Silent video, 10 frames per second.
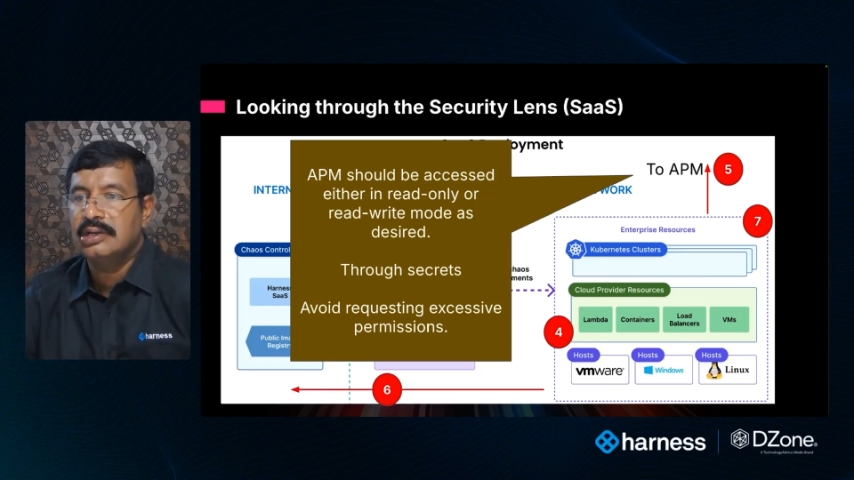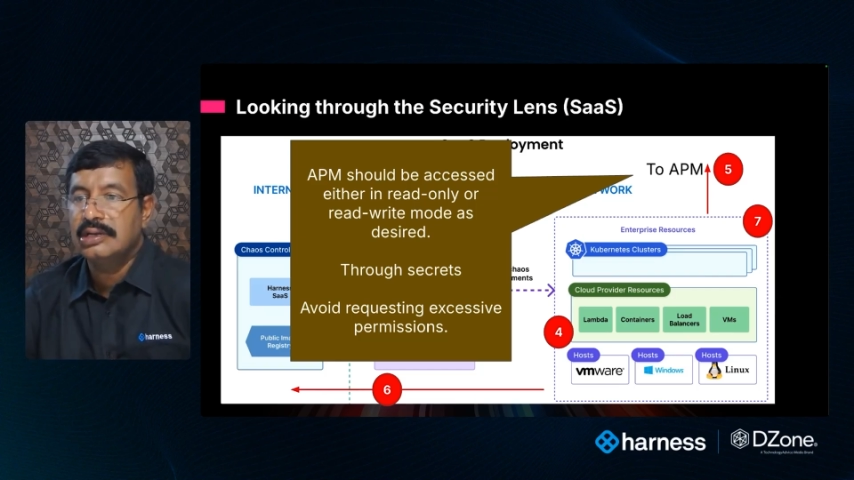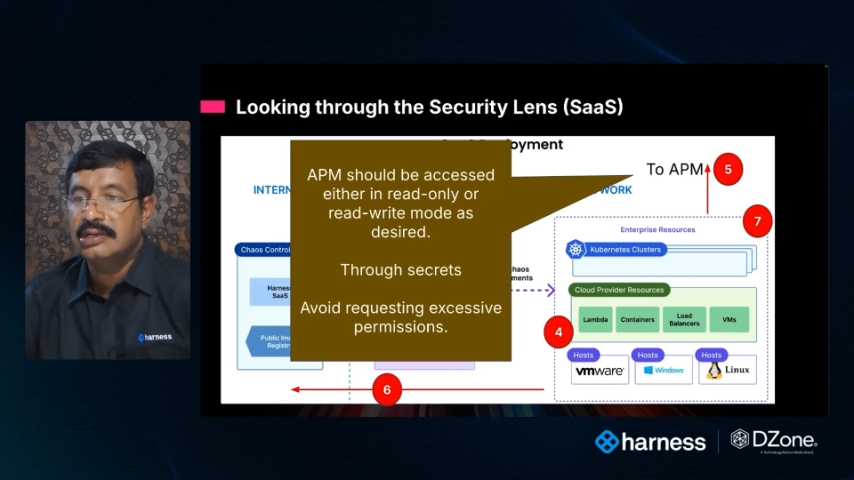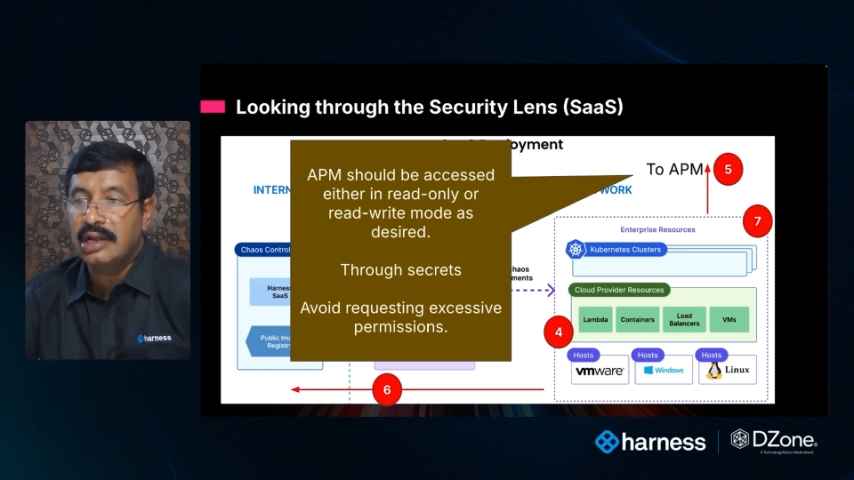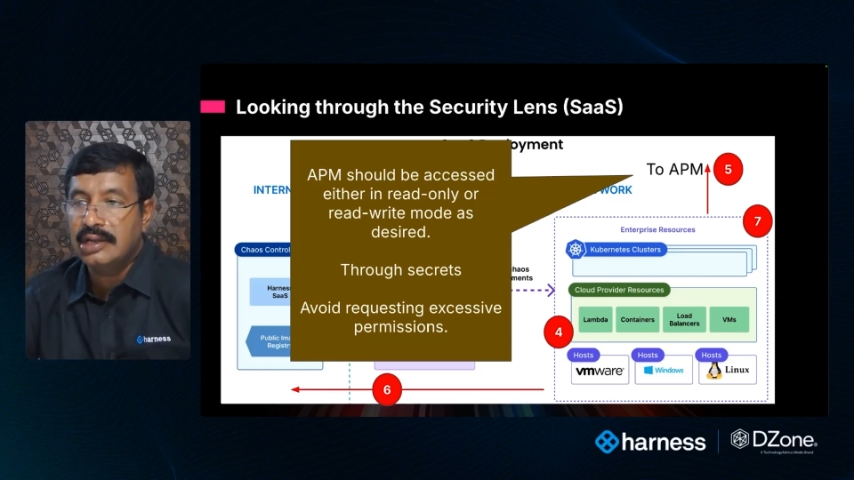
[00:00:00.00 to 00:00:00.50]

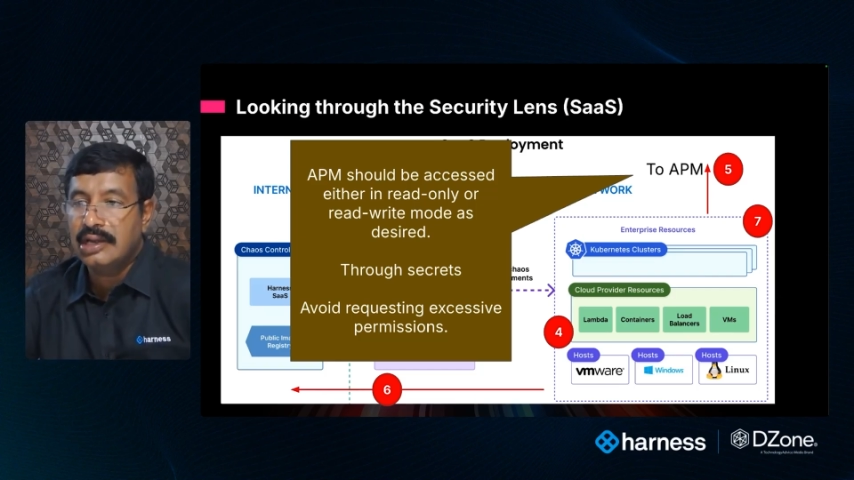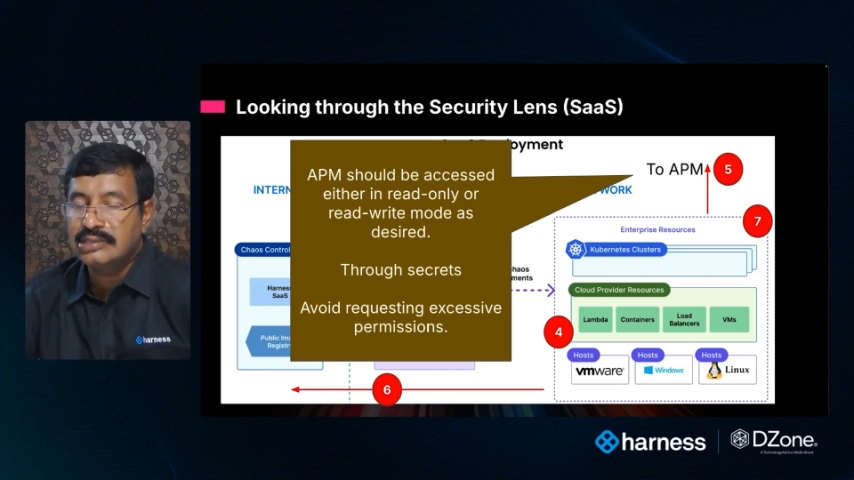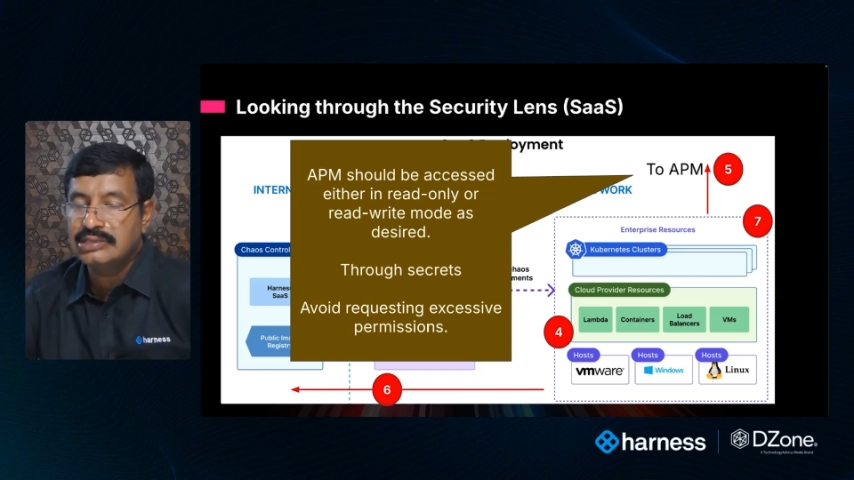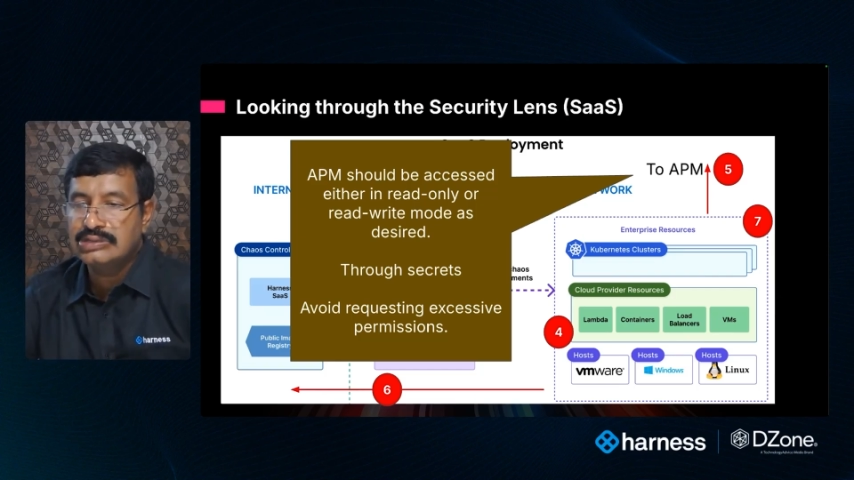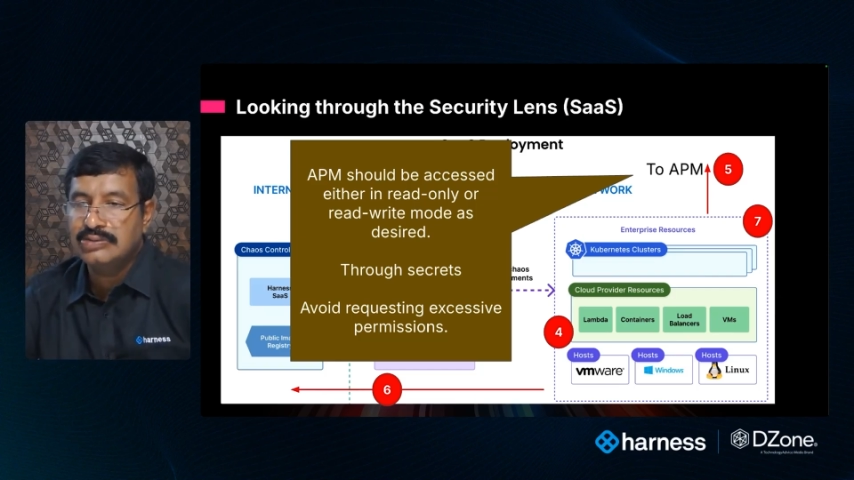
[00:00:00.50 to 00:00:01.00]
read-write
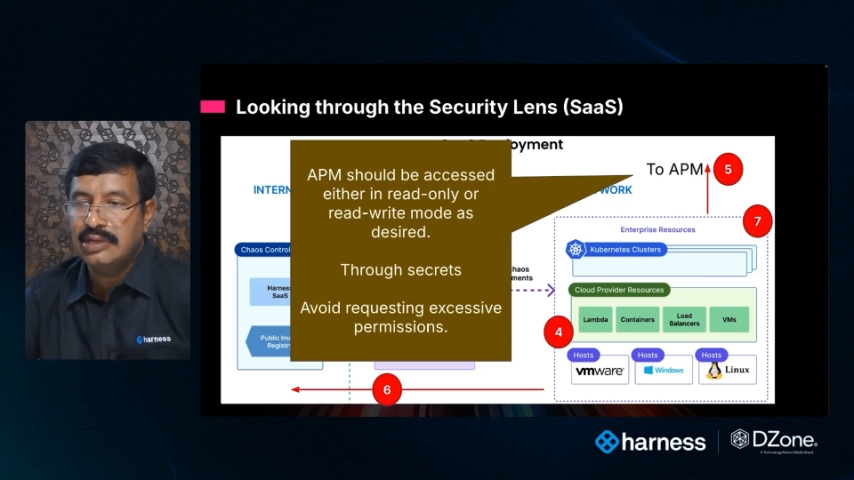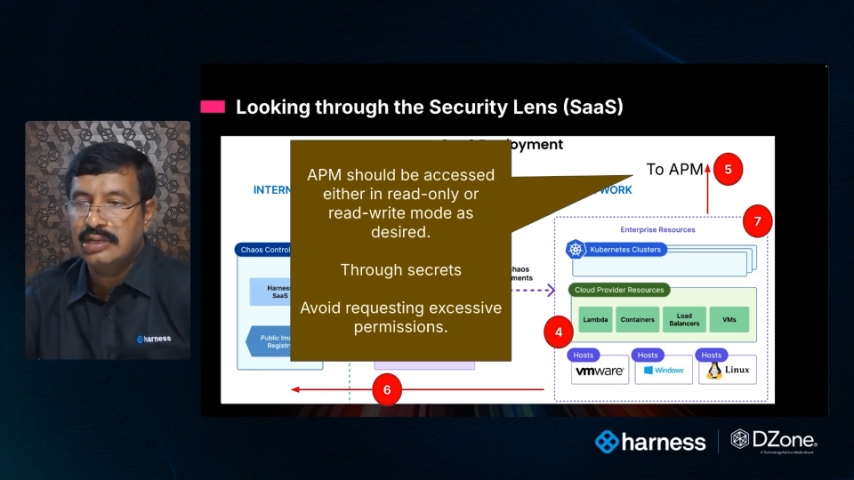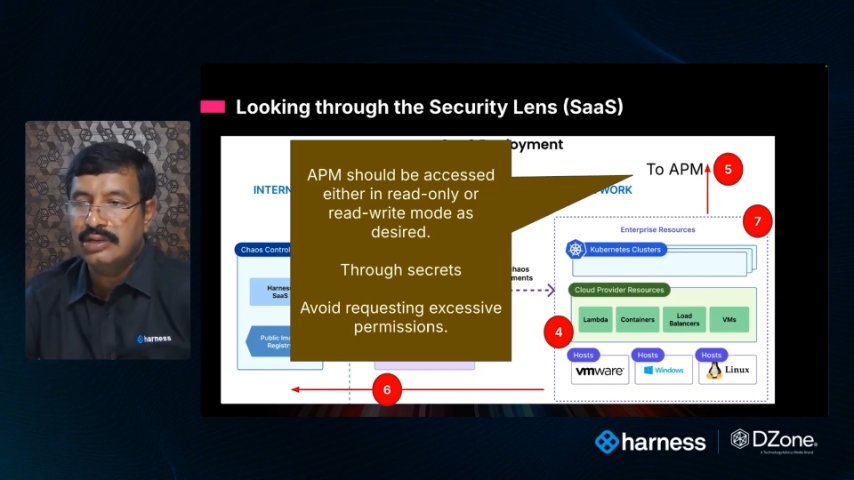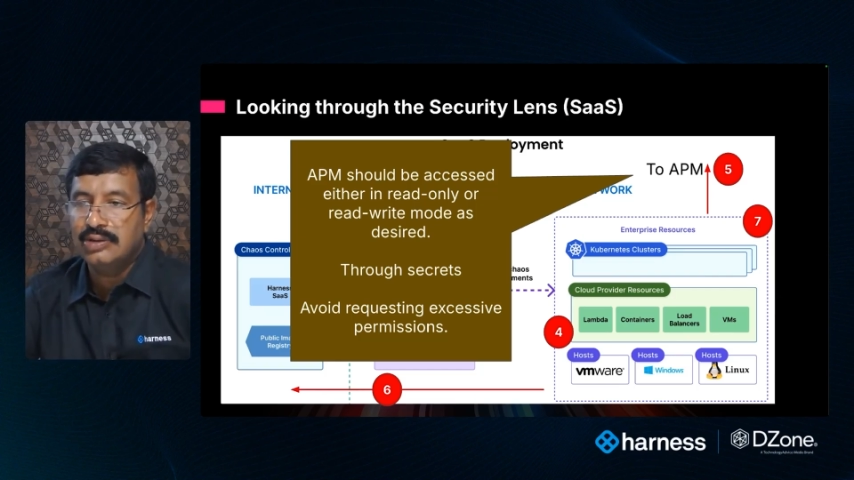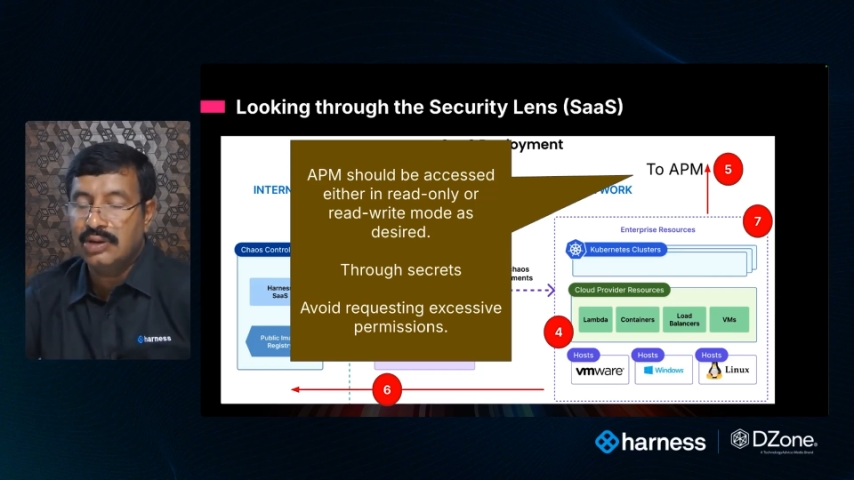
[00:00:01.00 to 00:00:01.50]
access
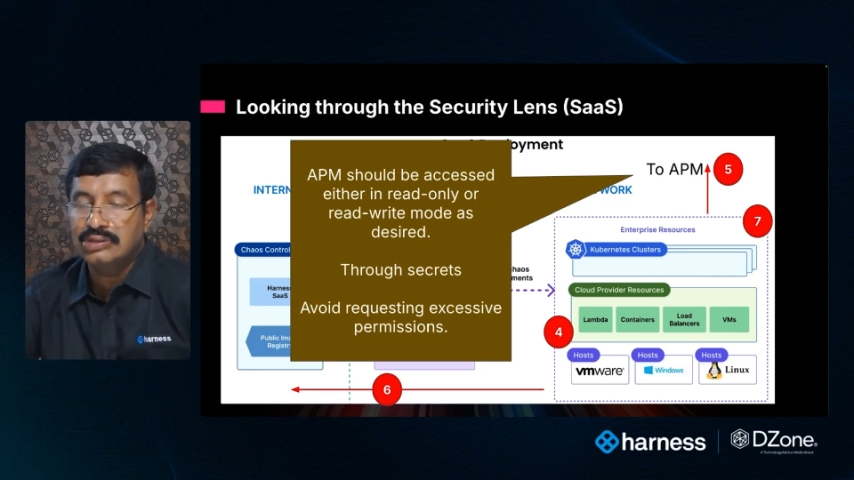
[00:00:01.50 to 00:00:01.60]
where you're